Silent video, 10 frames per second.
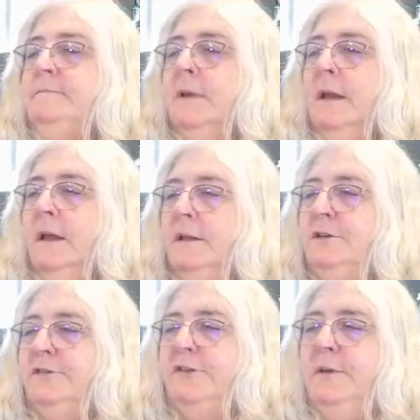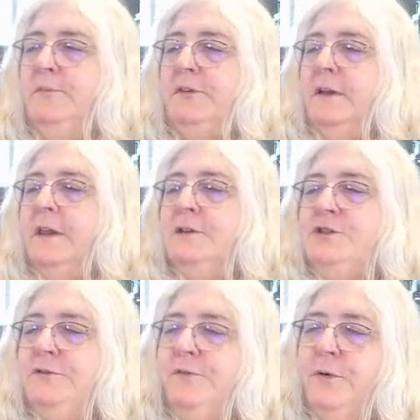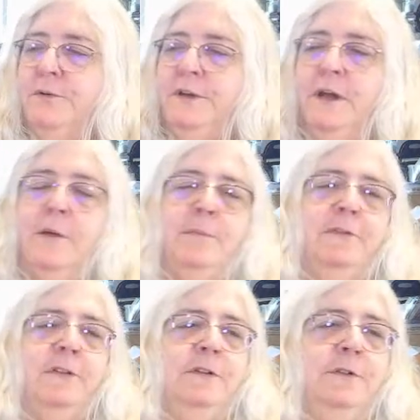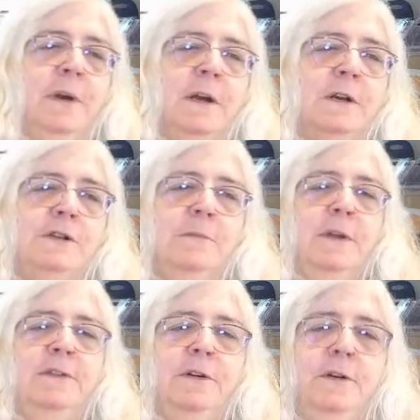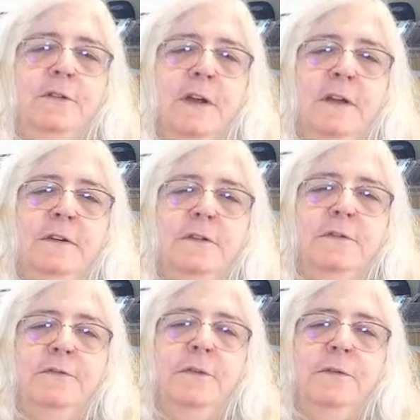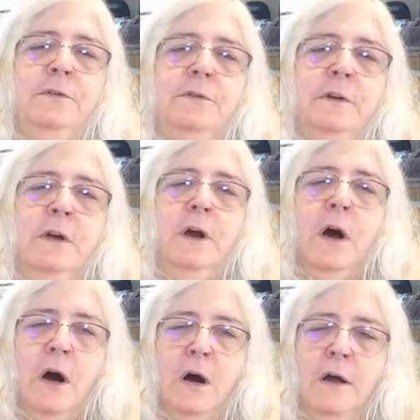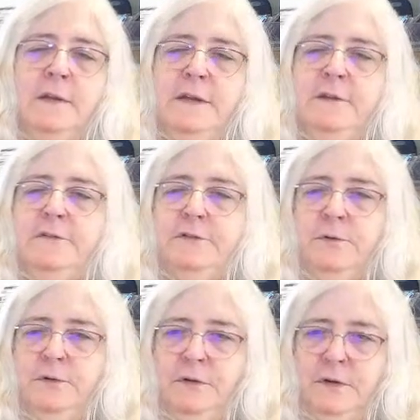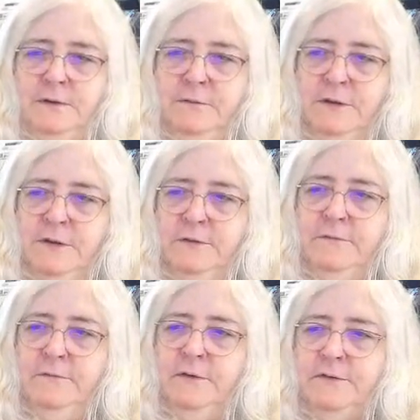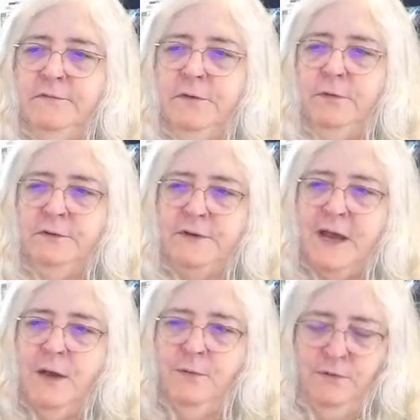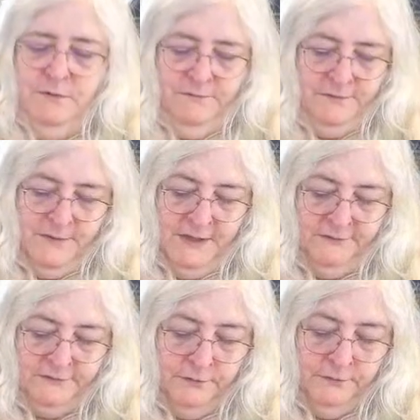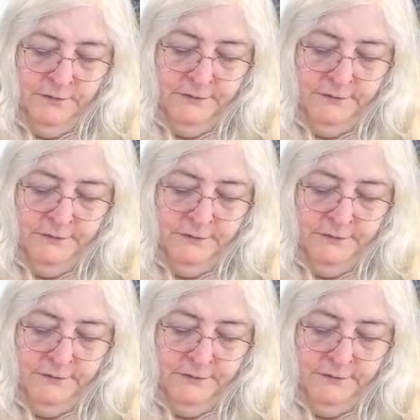It just seems like that should fold the opposite direction, but they're intended to fold on that score line with the fold down from that score.